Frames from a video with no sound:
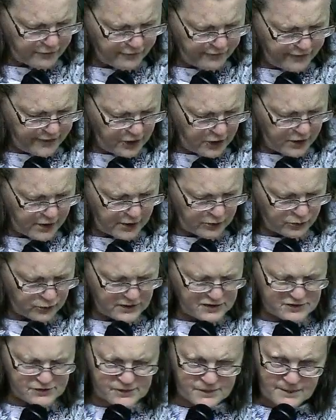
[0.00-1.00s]
fear and
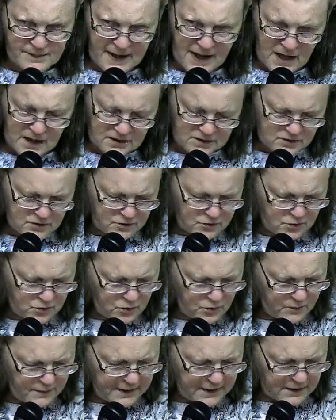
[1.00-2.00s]
respect
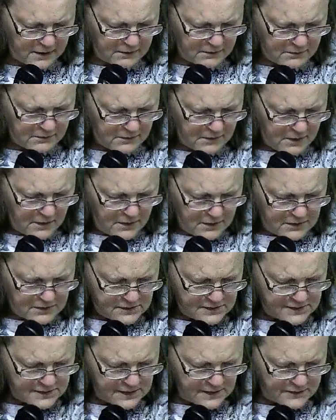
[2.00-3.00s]
due me?
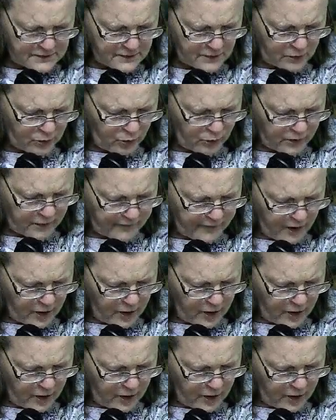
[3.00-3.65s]
Says the Lord of